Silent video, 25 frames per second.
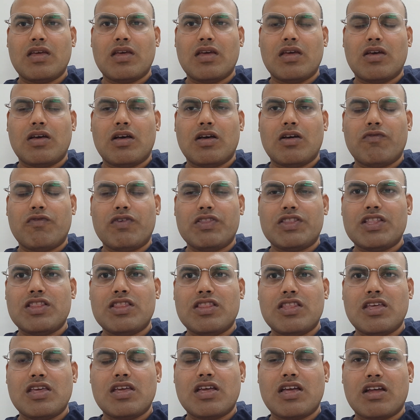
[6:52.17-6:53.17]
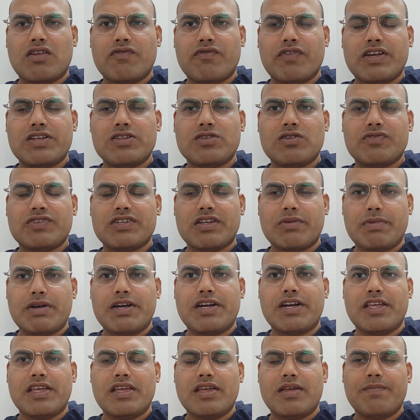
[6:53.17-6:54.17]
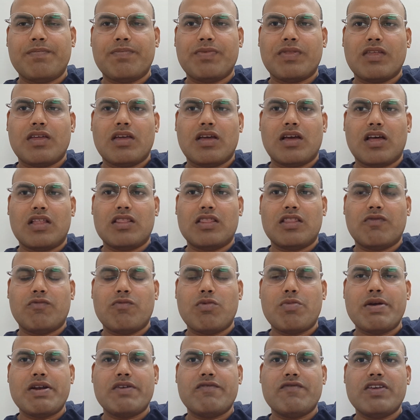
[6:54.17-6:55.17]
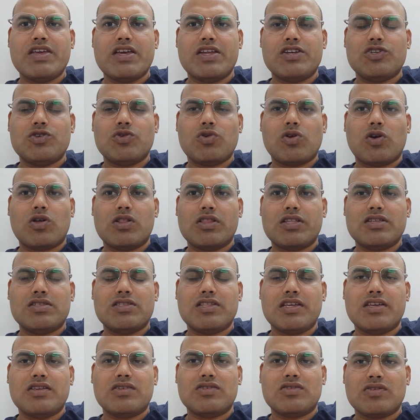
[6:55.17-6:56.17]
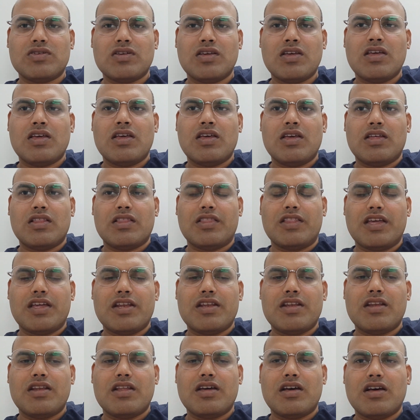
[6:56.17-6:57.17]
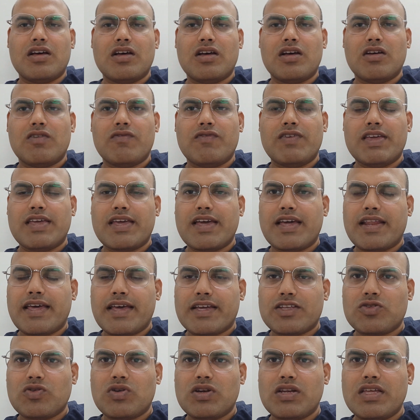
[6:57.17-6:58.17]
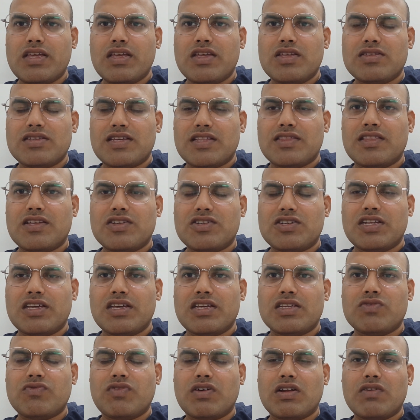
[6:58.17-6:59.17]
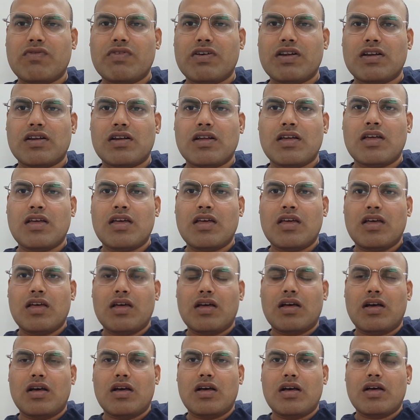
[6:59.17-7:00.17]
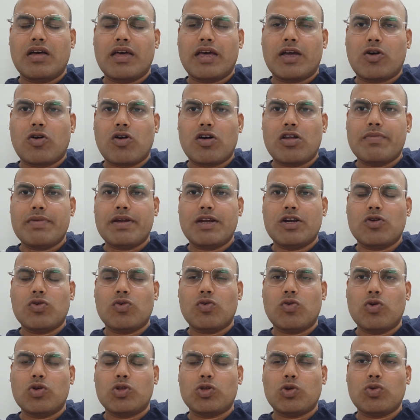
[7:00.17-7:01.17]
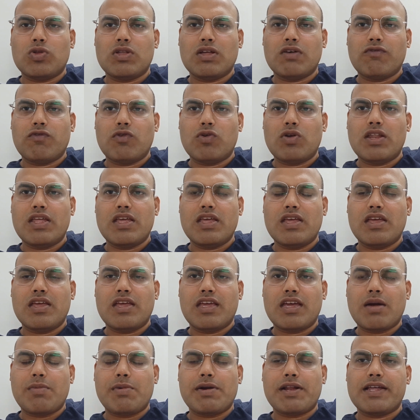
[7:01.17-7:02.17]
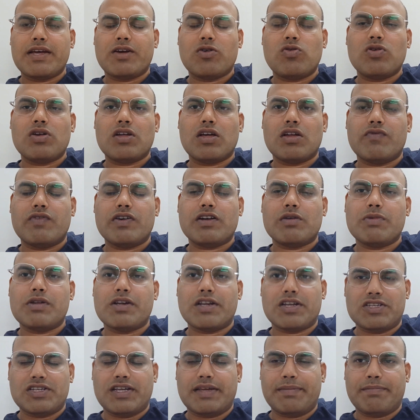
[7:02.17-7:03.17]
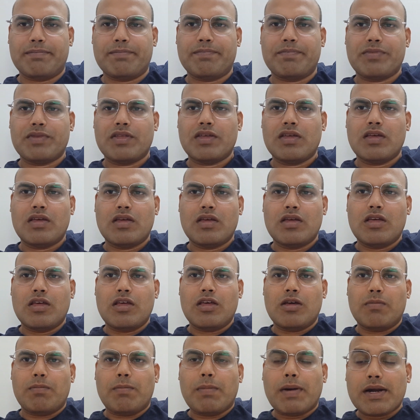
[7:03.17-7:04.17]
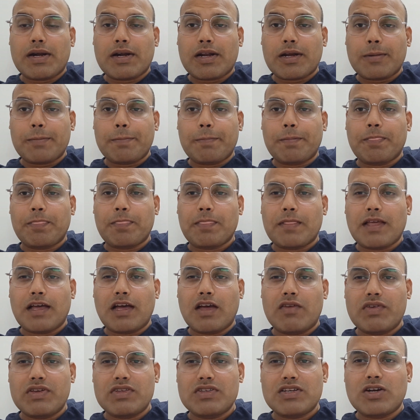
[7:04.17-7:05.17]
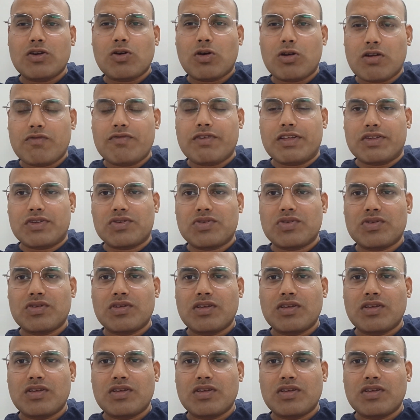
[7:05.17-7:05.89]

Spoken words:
within the confines of stability. And the moment we ensure all these things, then we can actually set the stage for our economy to go through the fully capital account convertible regime. But having said all of this,